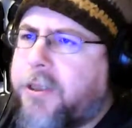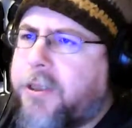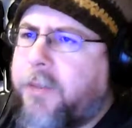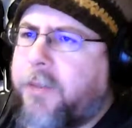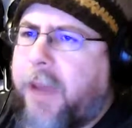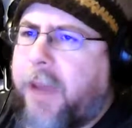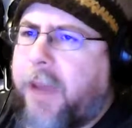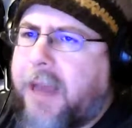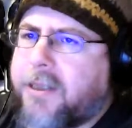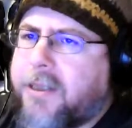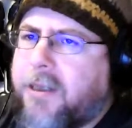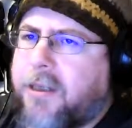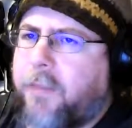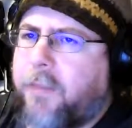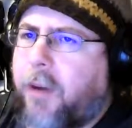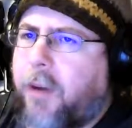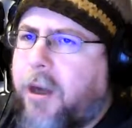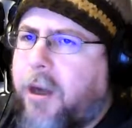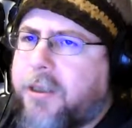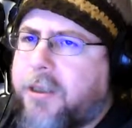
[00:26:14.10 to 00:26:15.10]
of packs in a
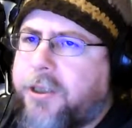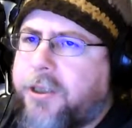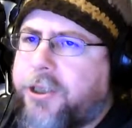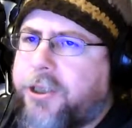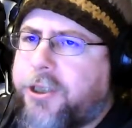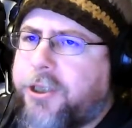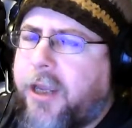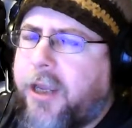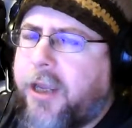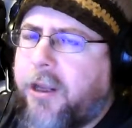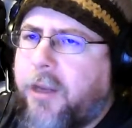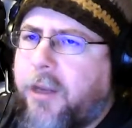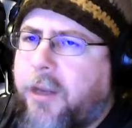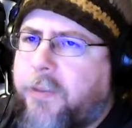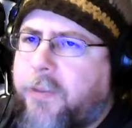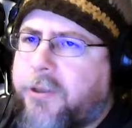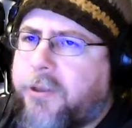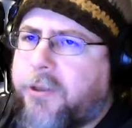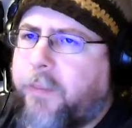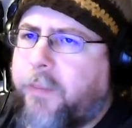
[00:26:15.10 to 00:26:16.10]
box and shake it up
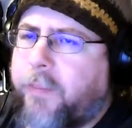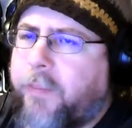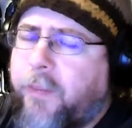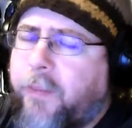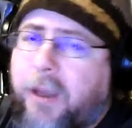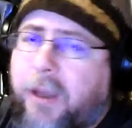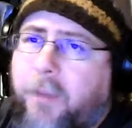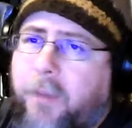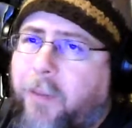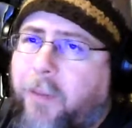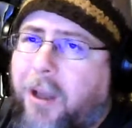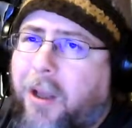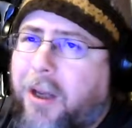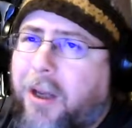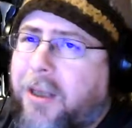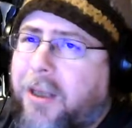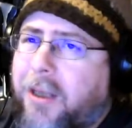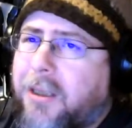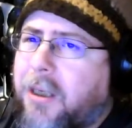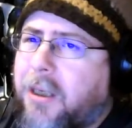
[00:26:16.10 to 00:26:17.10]
and pick
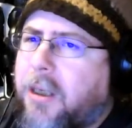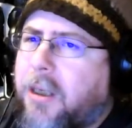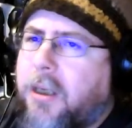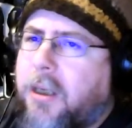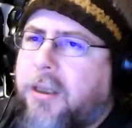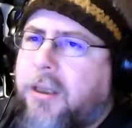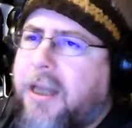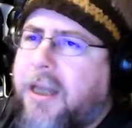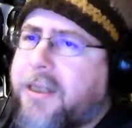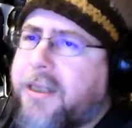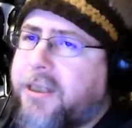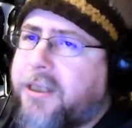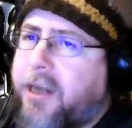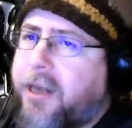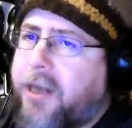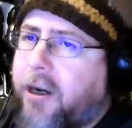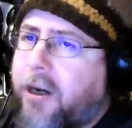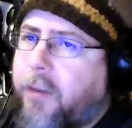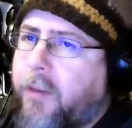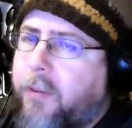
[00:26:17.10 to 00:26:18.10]
blind. That's
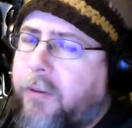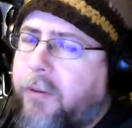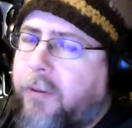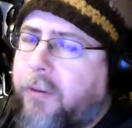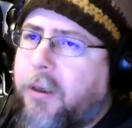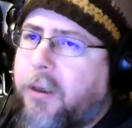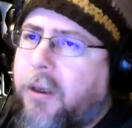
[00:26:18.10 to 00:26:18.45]
terrible.